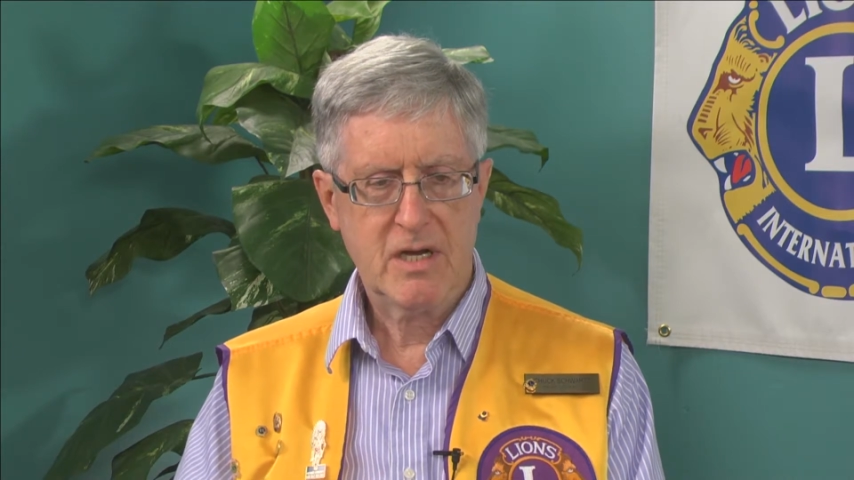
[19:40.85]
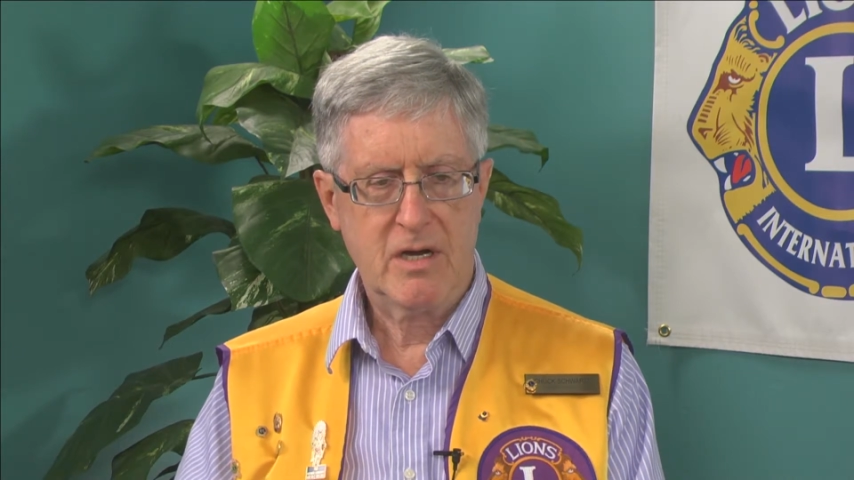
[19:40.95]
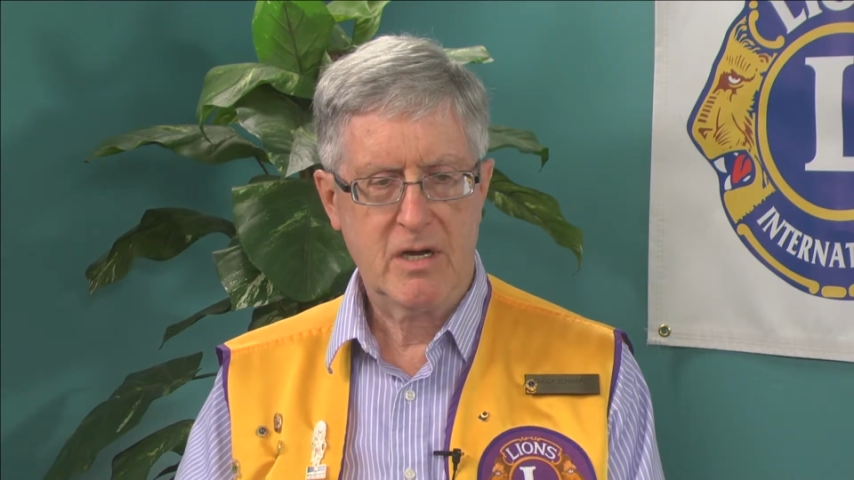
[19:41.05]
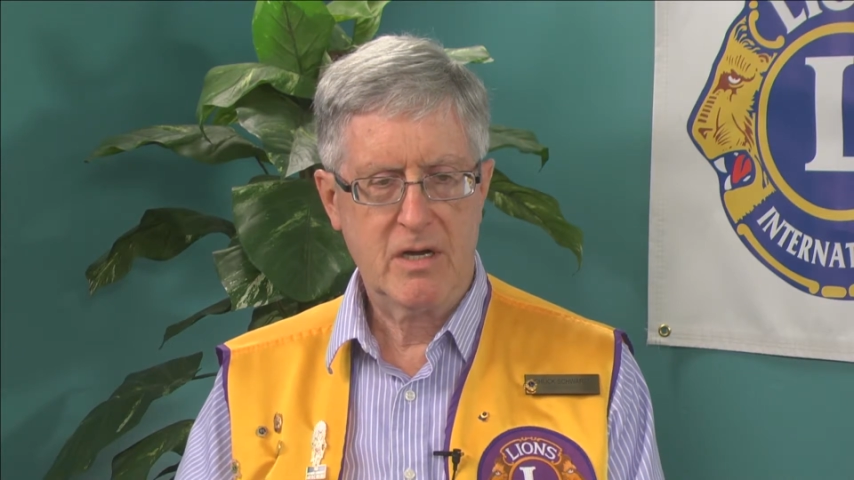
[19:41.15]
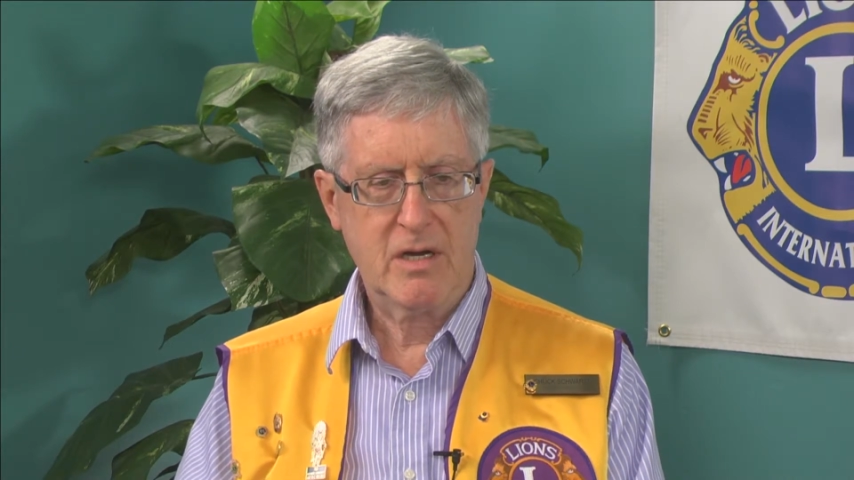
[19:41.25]

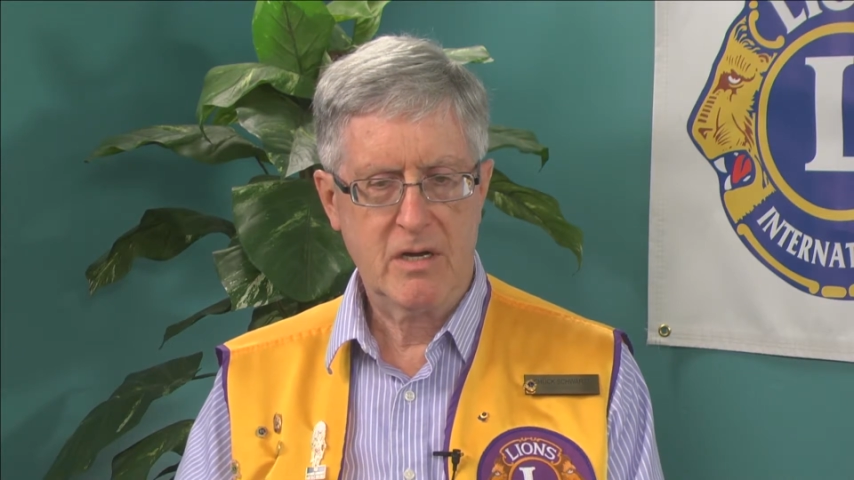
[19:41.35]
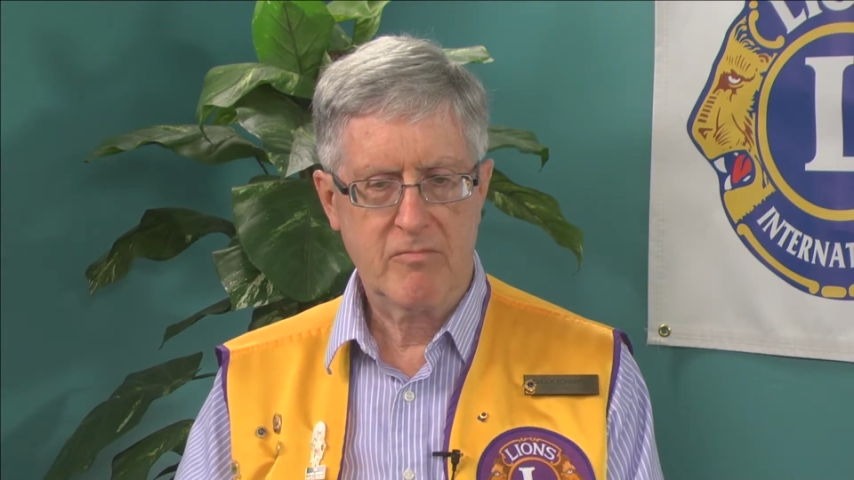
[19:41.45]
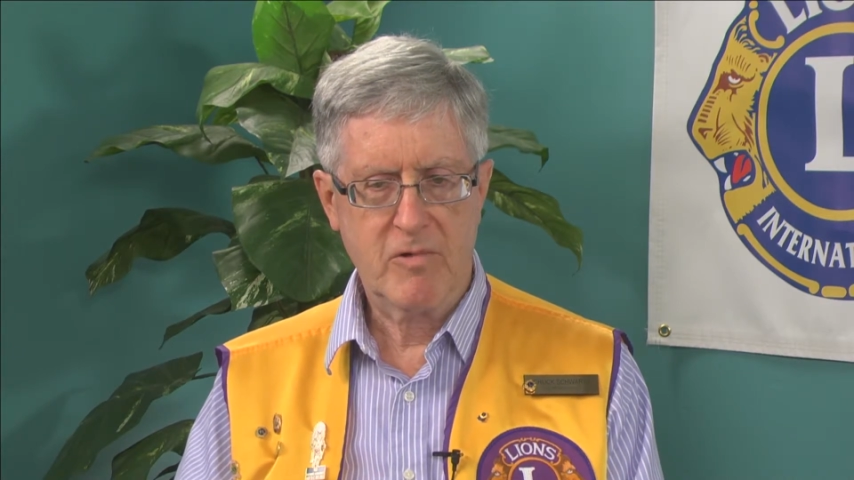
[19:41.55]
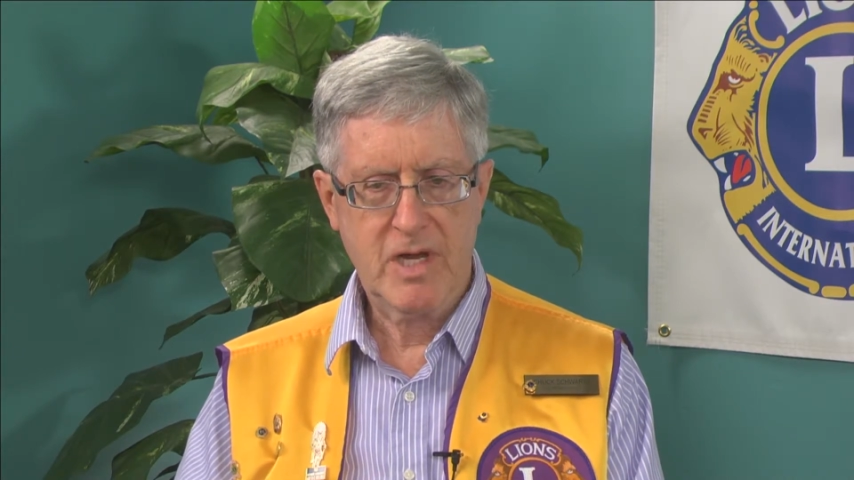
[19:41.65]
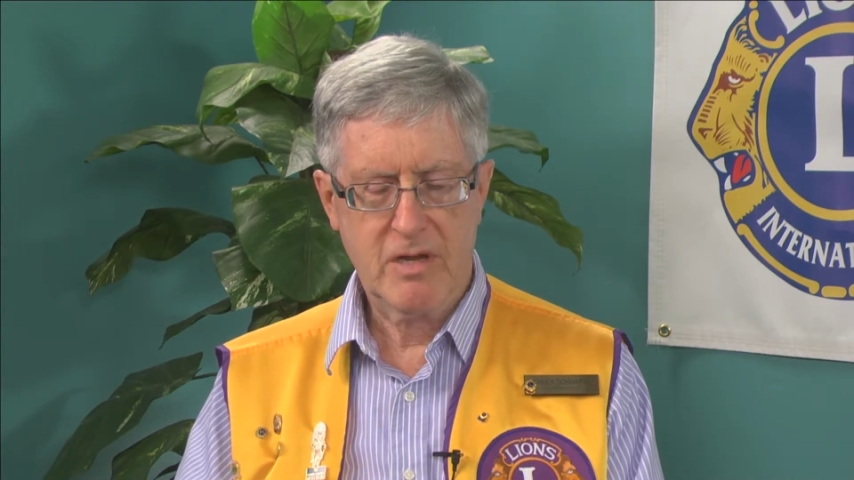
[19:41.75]

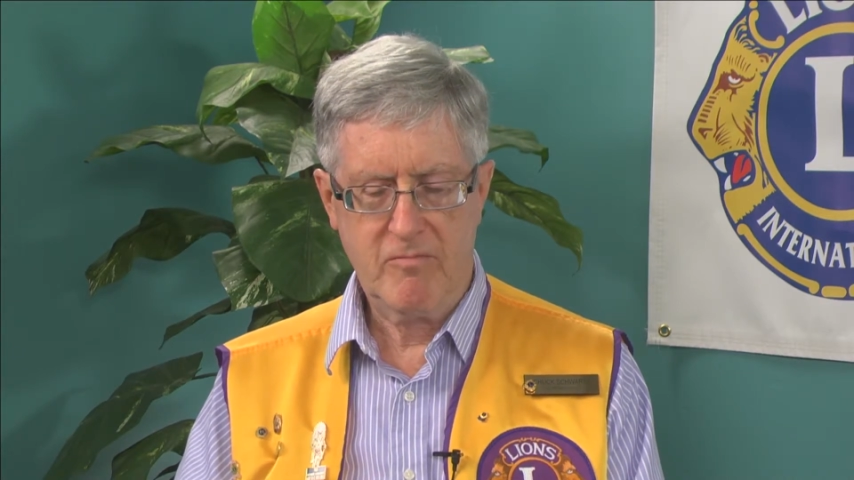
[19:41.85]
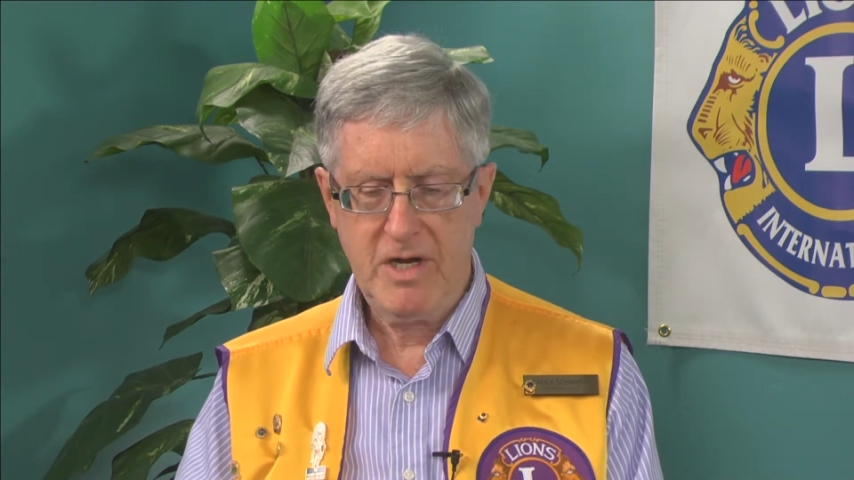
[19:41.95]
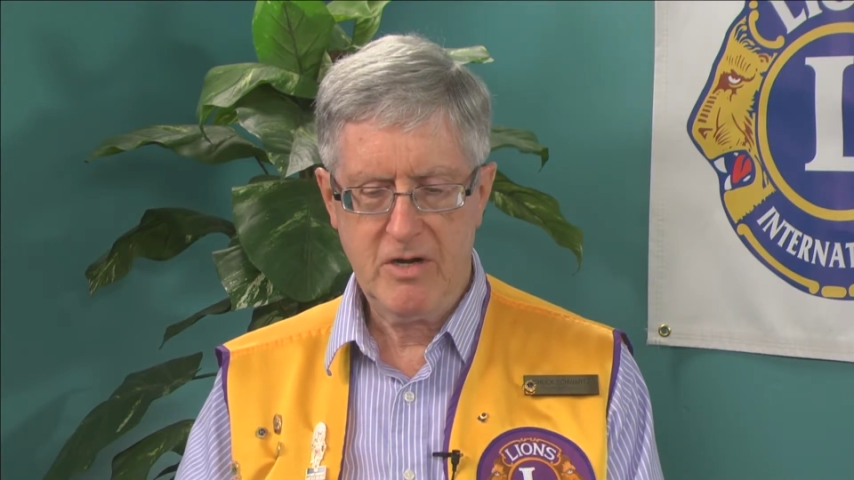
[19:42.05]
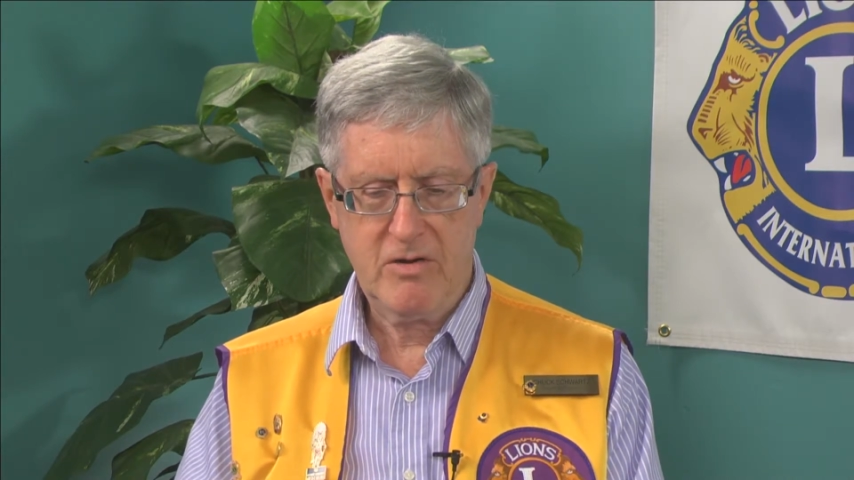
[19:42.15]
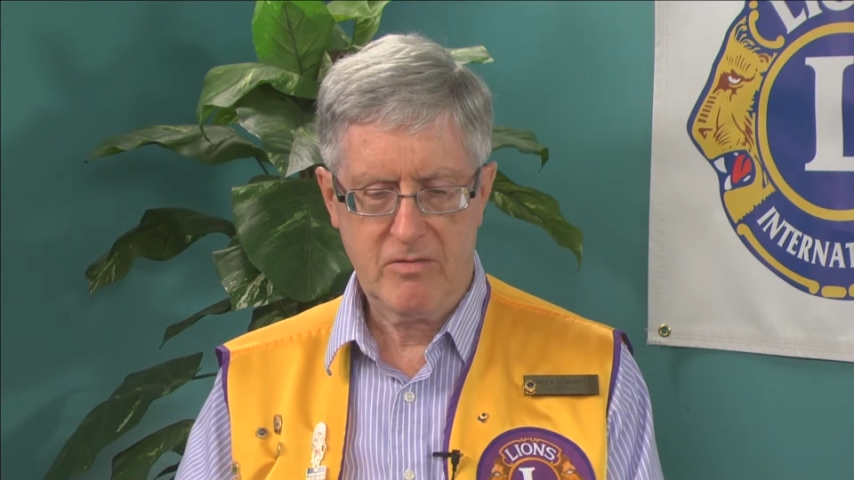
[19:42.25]
We
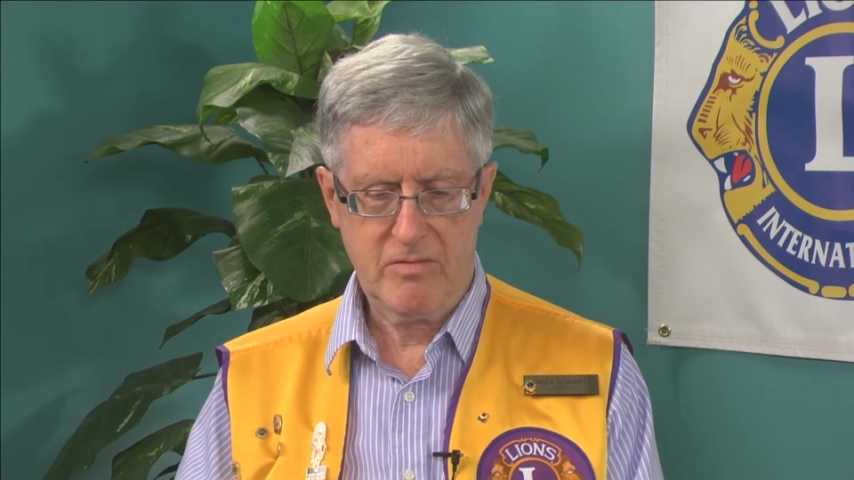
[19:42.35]
don't